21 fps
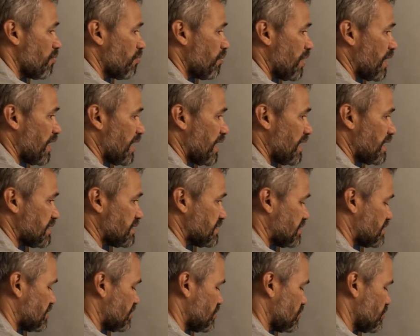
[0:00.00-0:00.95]

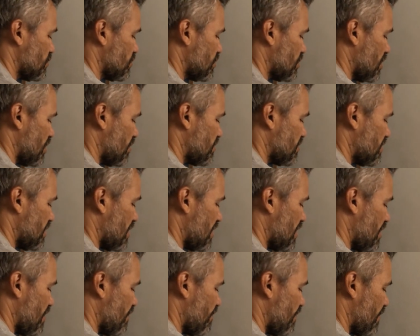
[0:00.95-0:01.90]
plus 2 times
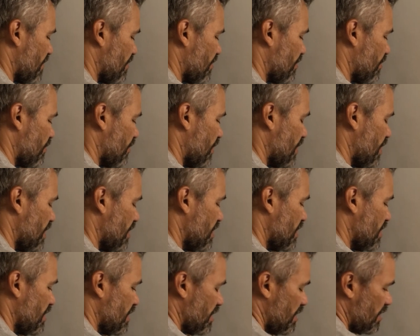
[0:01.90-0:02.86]
alpha 3
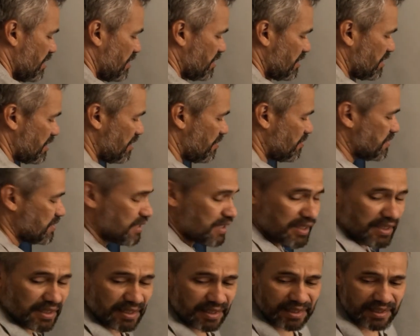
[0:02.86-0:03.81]
times
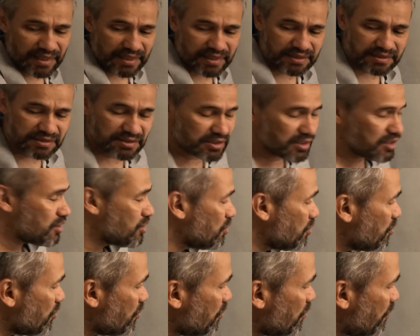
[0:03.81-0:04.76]
x
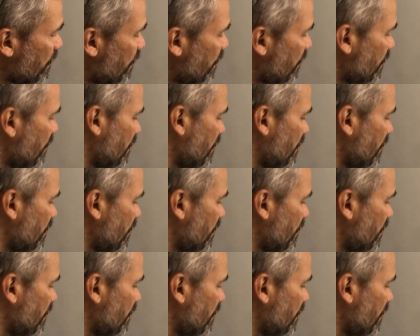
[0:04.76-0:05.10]
cubed